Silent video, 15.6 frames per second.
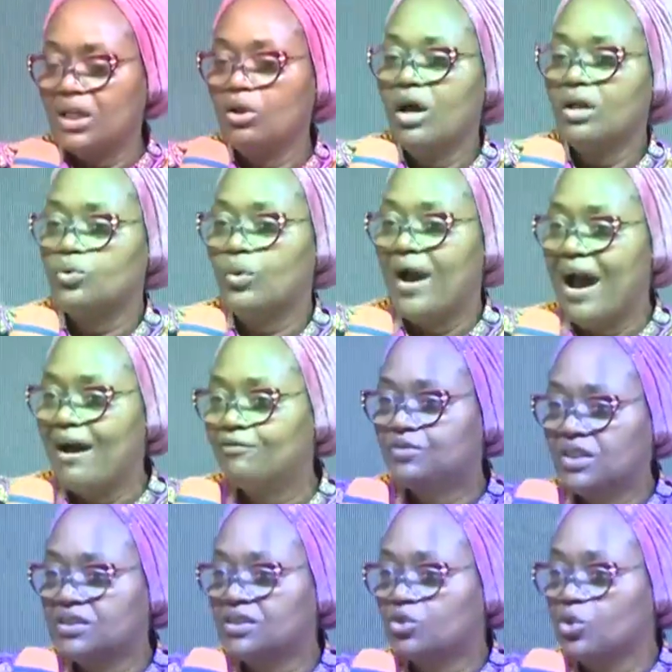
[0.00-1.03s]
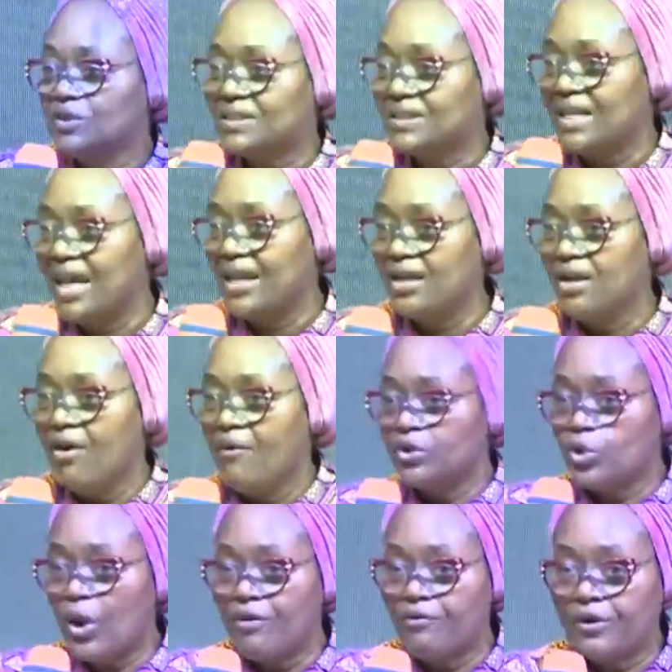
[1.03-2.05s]
And the Lord will have this to
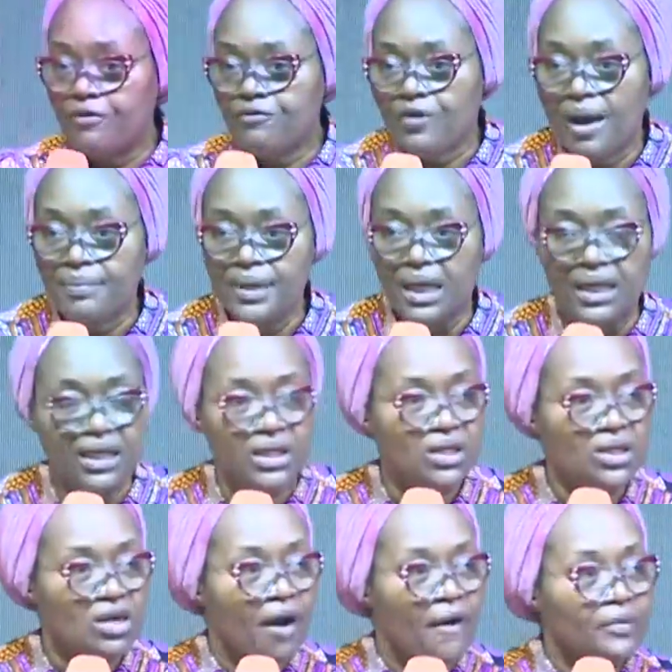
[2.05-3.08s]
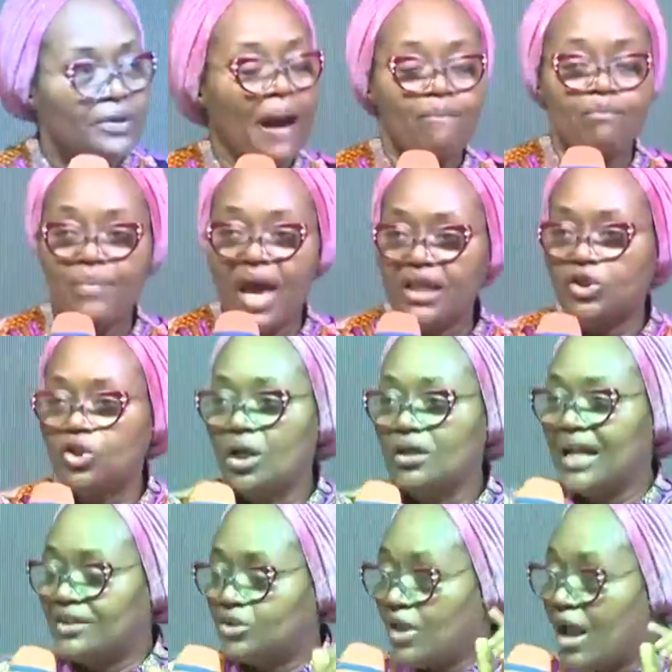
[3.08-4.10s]
say to every family, that
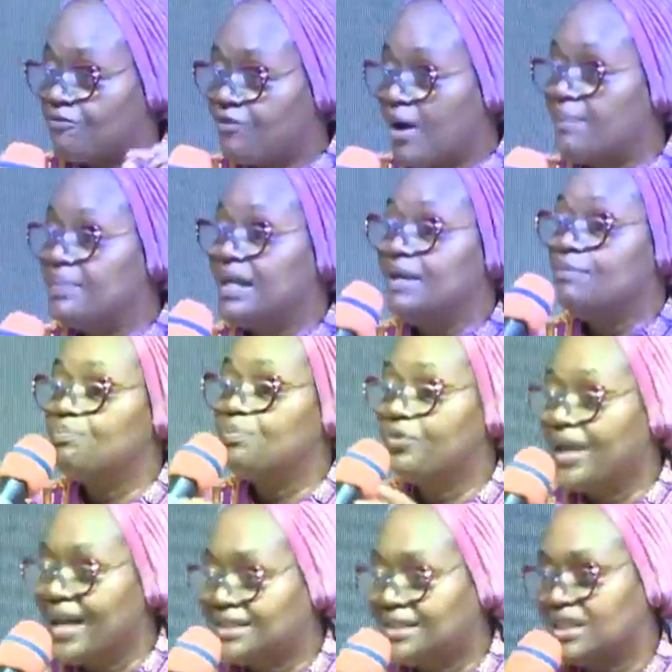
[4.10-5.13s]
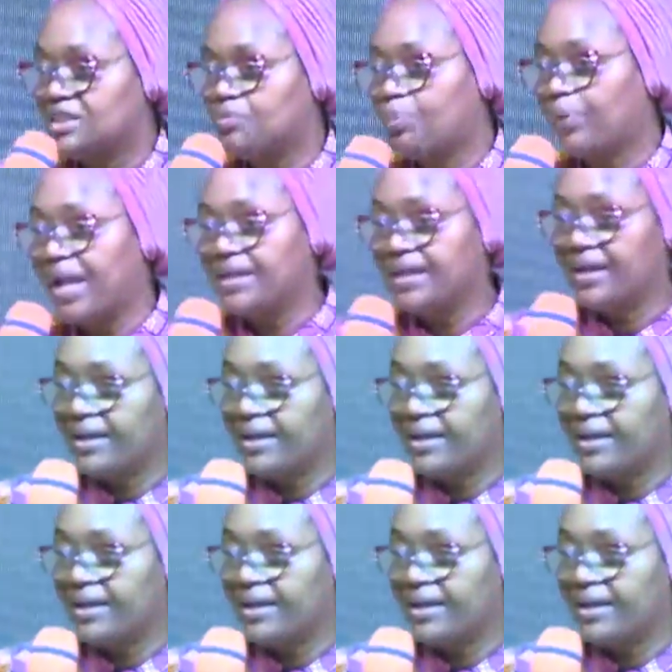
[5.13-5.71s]
make sure that your family breaks this